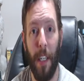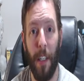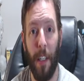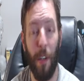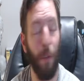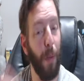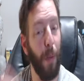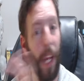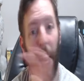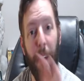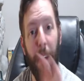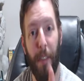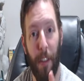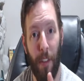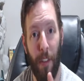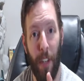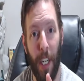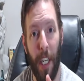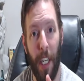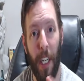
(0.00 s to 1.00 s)
Because we haven't
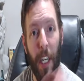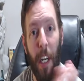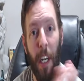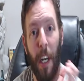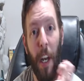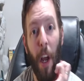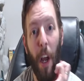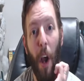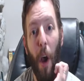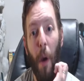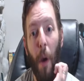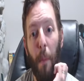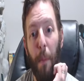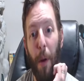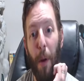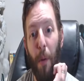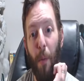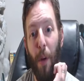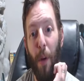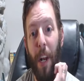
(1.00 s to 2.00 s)
seen.
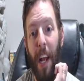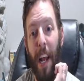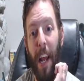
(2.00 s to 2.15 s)
But would,